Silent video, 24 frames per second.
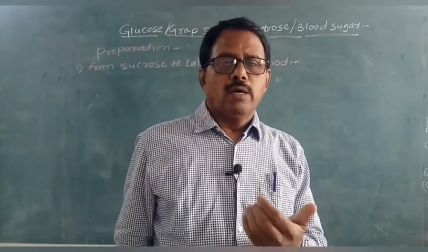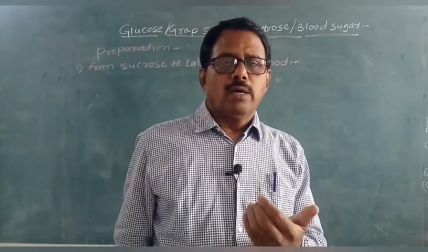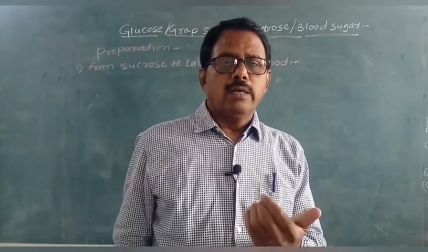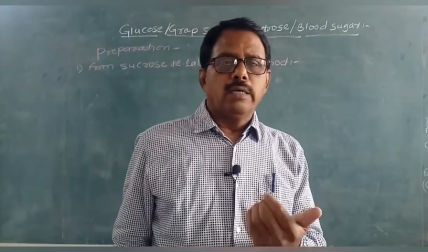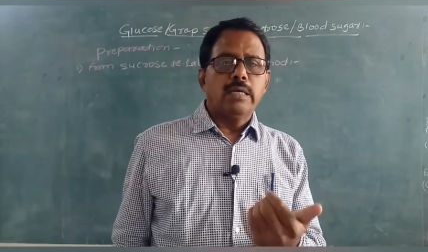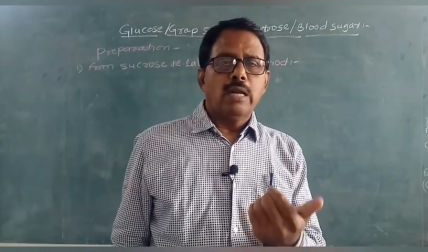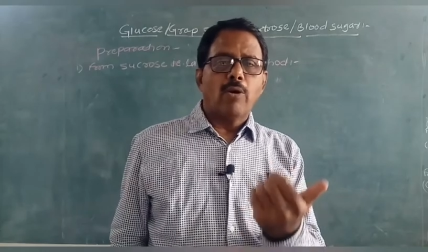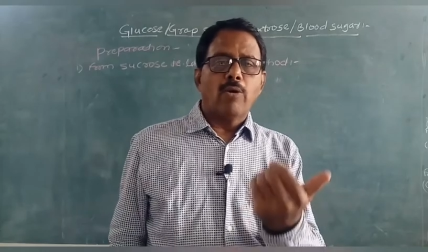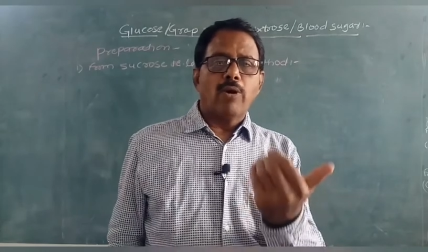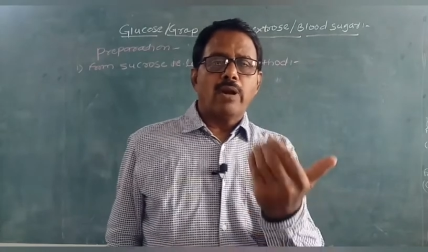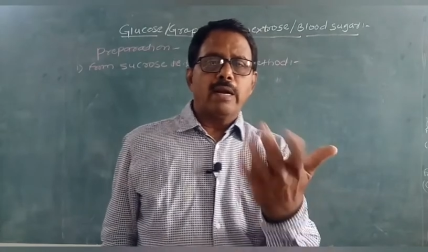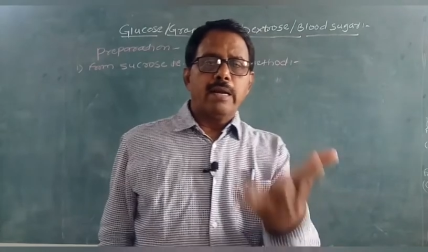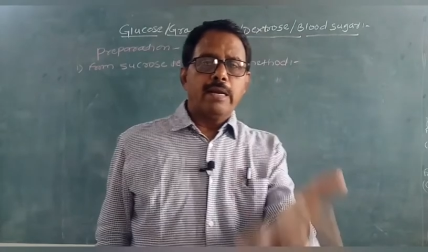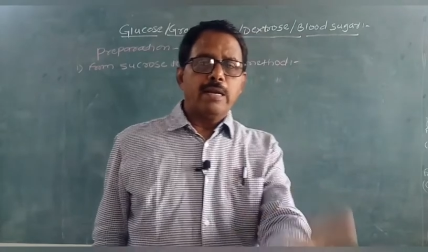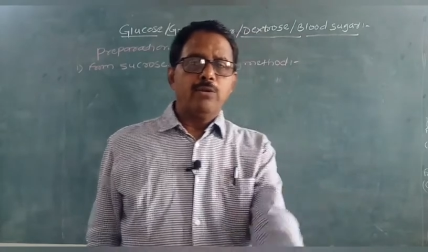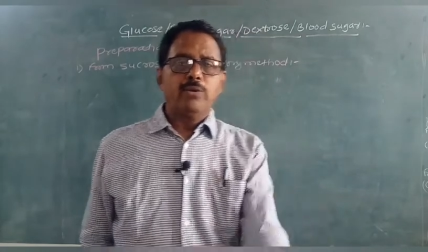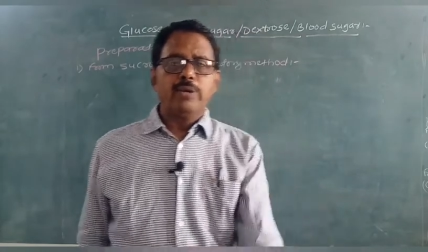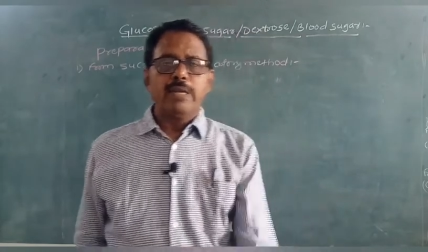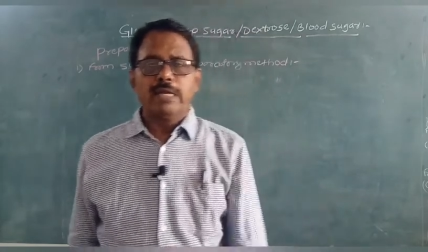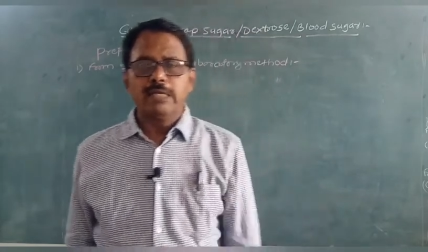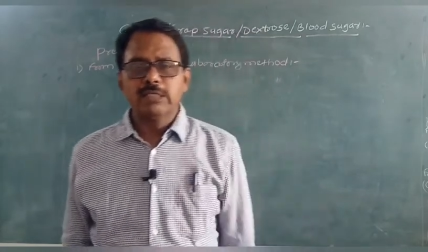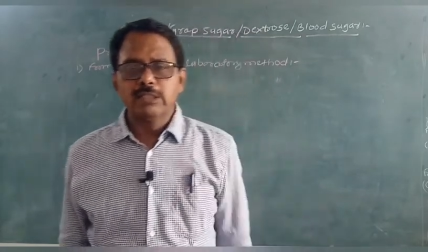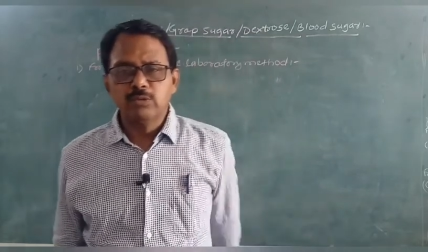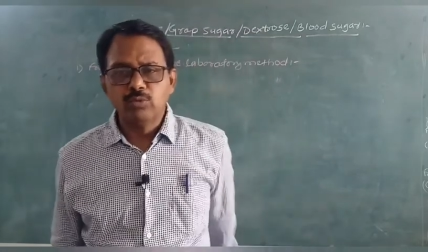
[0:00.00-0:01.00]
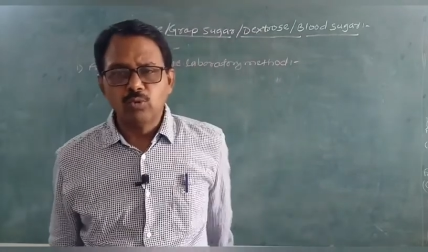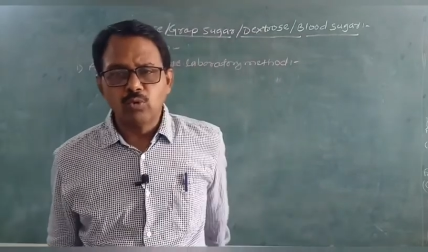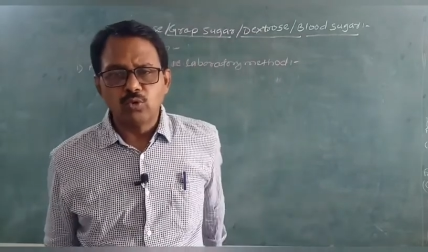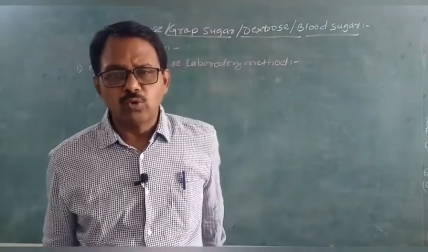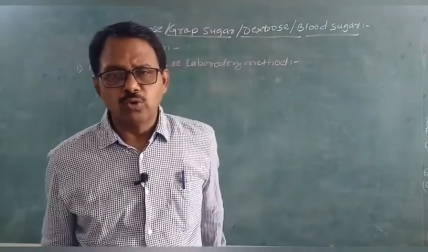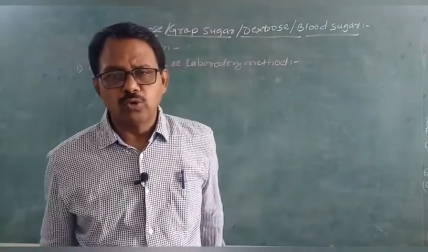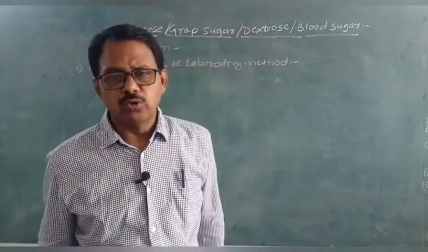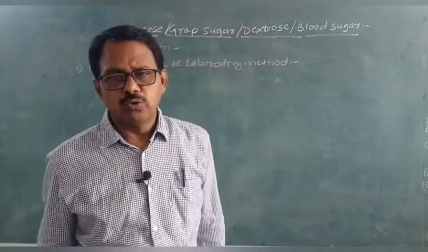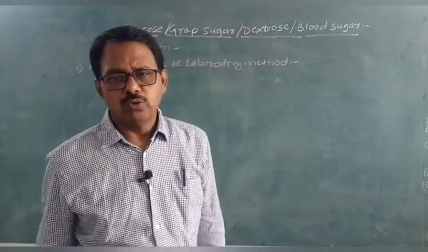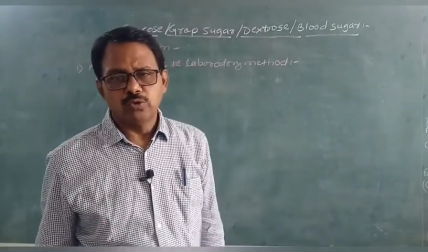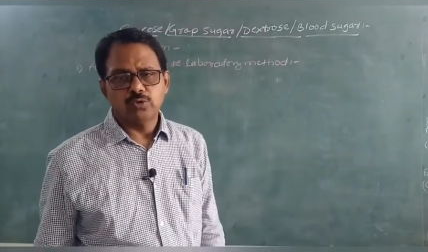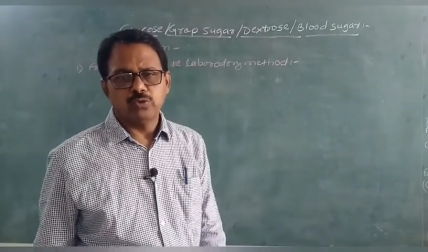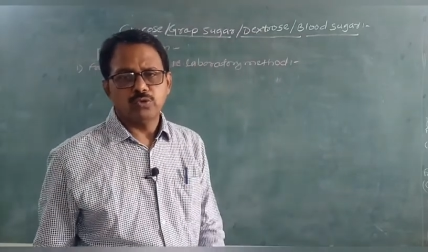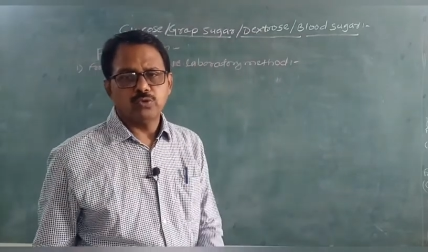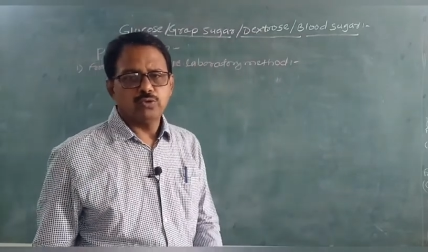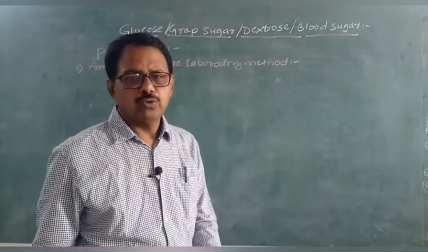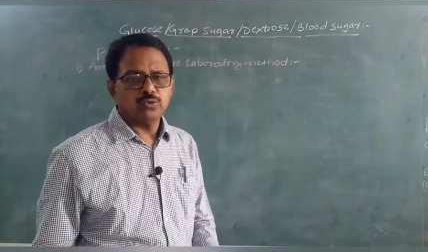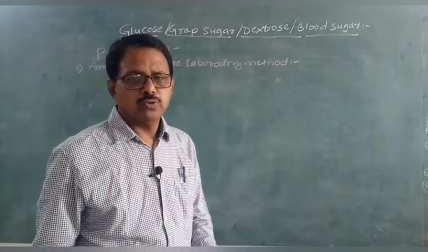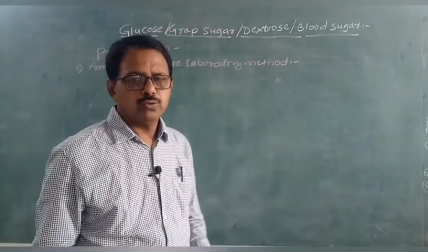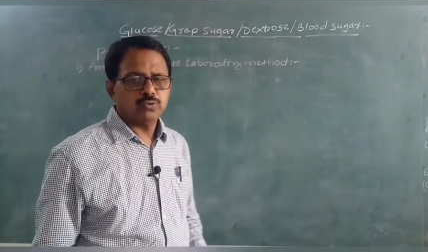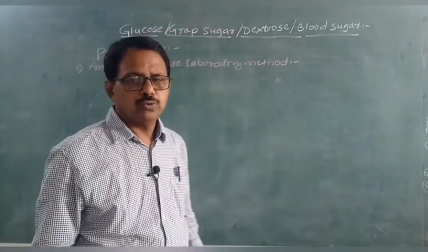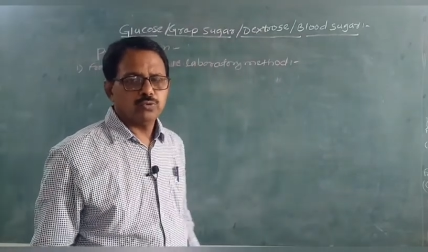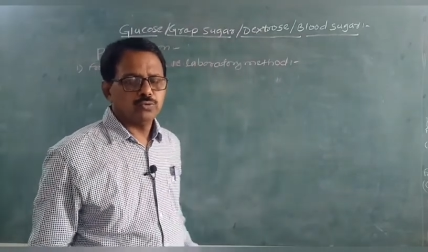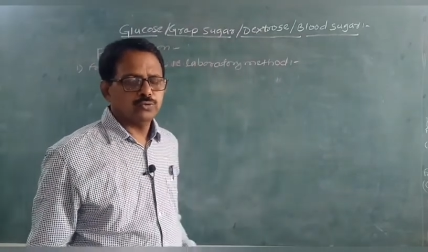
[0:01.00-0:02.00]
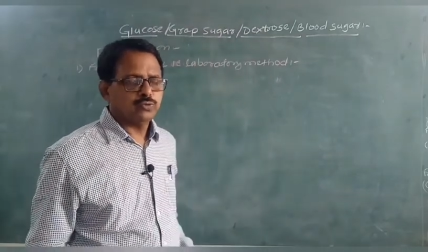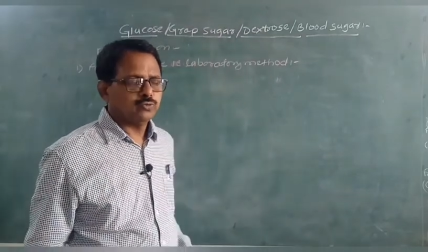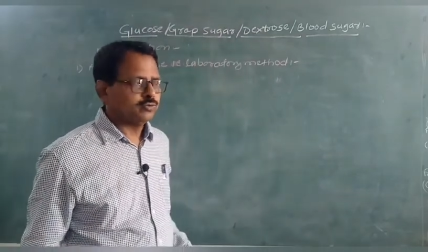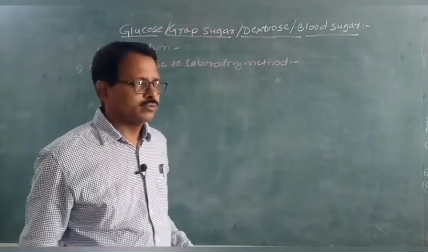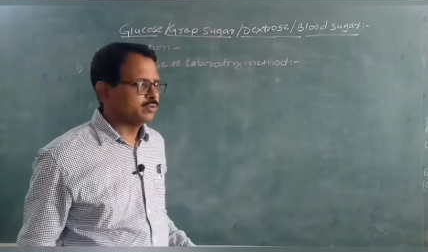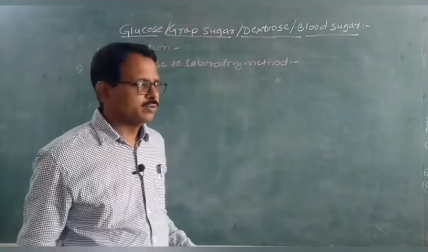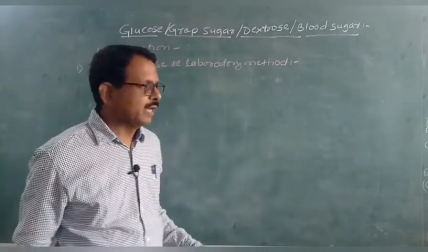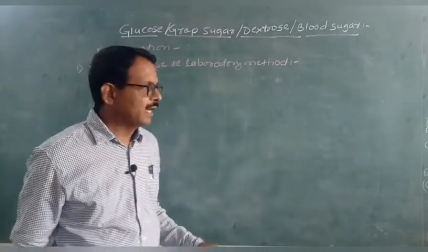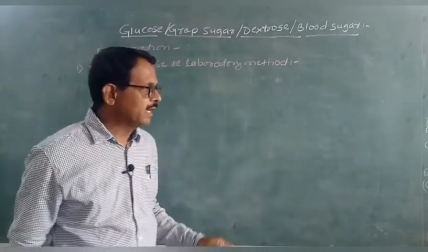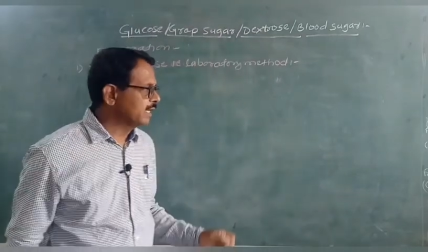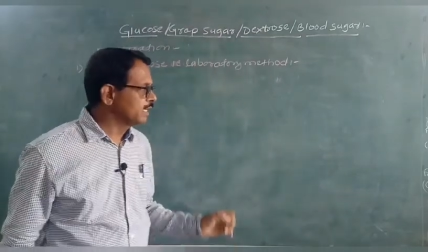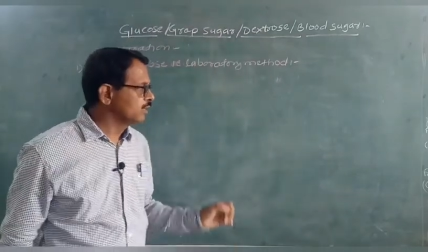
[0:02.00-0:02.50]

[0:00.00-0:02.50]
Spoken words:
In our new textbook, that